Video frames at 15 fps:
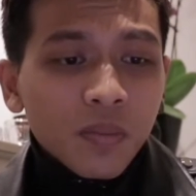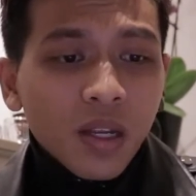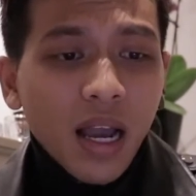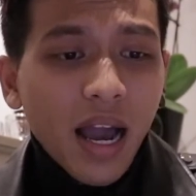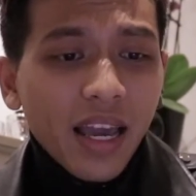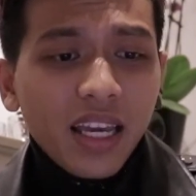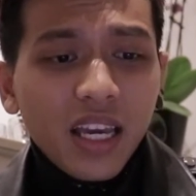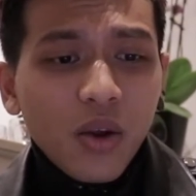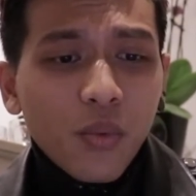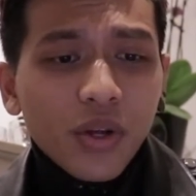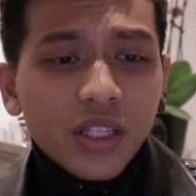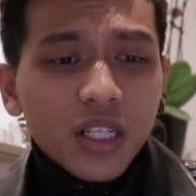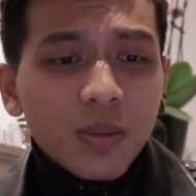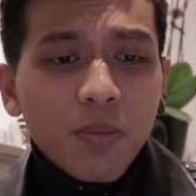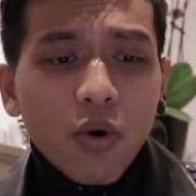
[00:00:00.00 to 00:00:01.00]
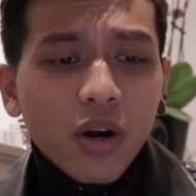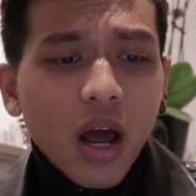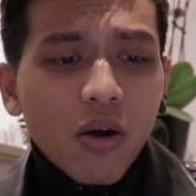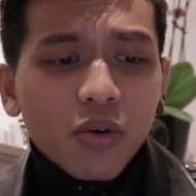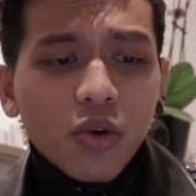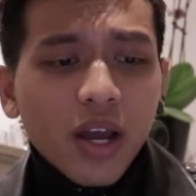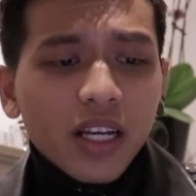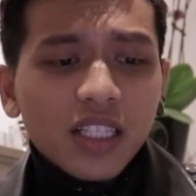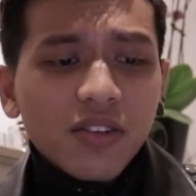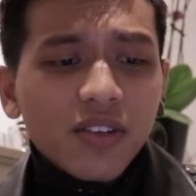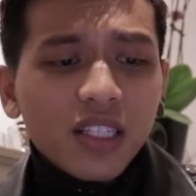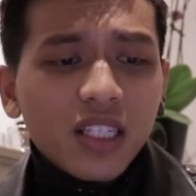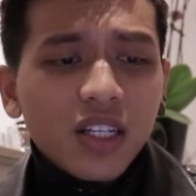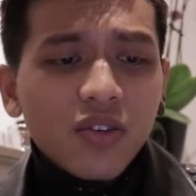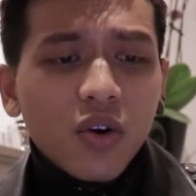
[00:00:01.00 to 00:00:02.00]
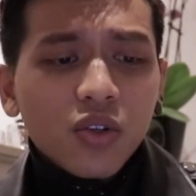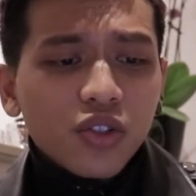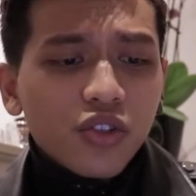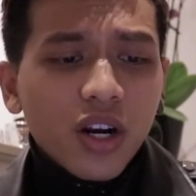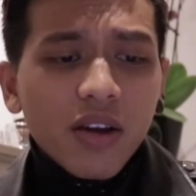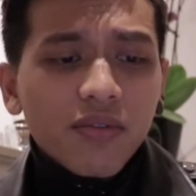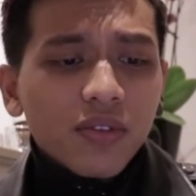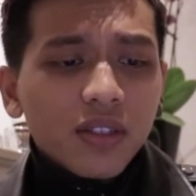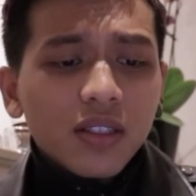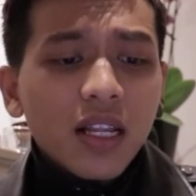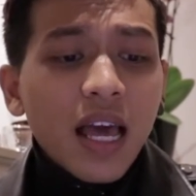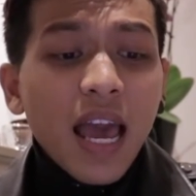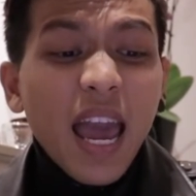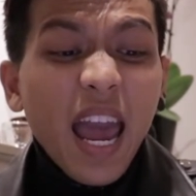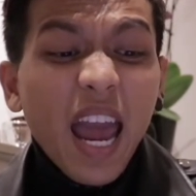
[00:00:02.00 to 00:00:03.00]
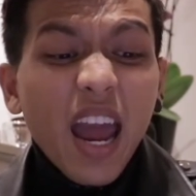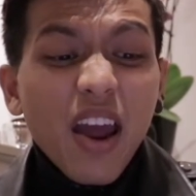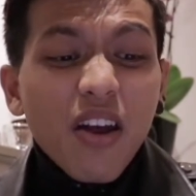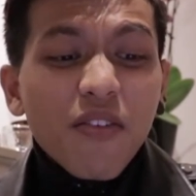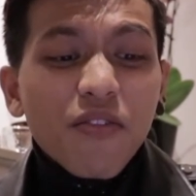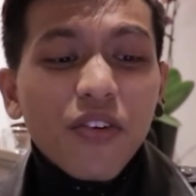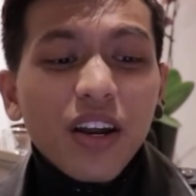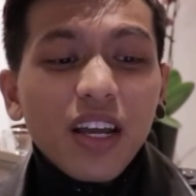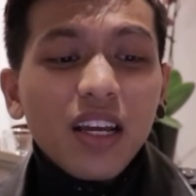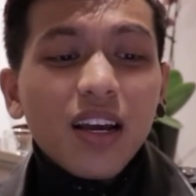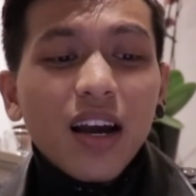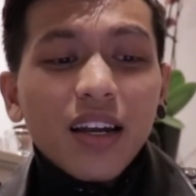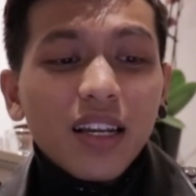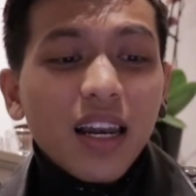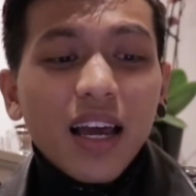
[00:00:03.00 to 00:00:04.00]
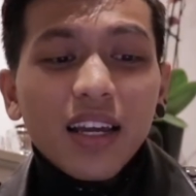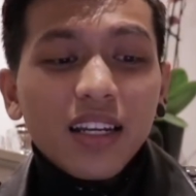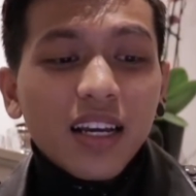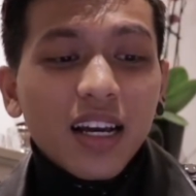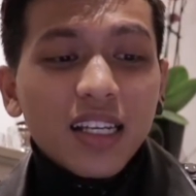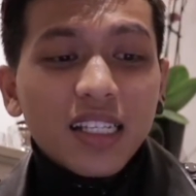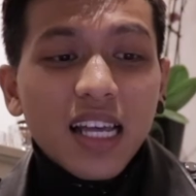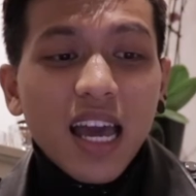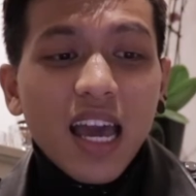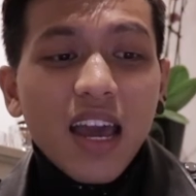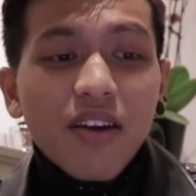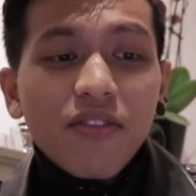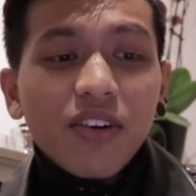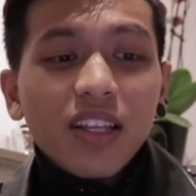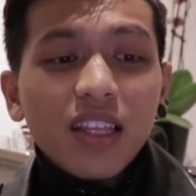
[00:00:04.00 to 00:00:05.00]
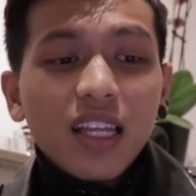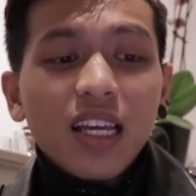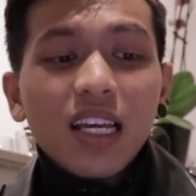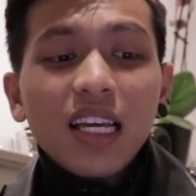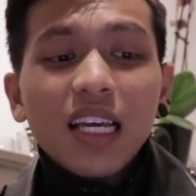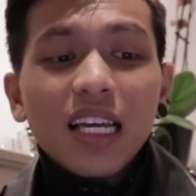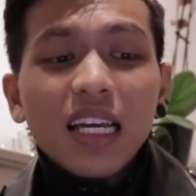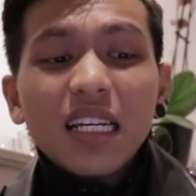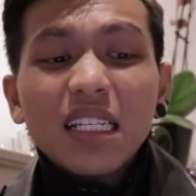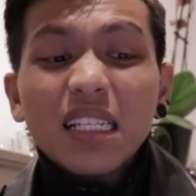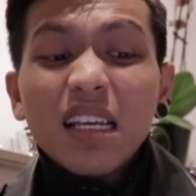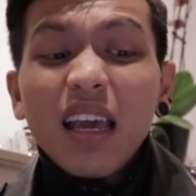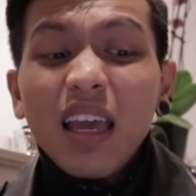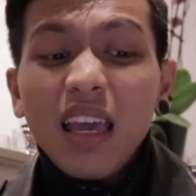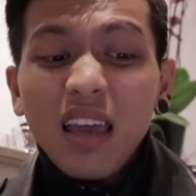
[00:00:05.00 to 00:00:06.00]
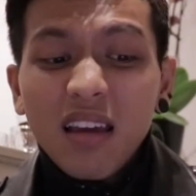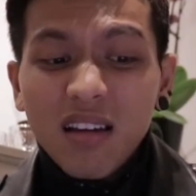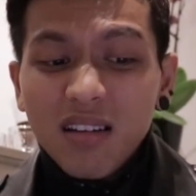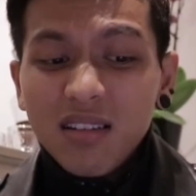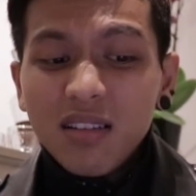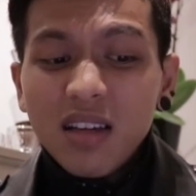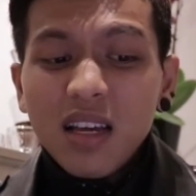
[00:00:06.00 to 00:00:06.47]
Hiking, winter sport, outdoor activity, road travel, every guideline, guys. Everything, it's here.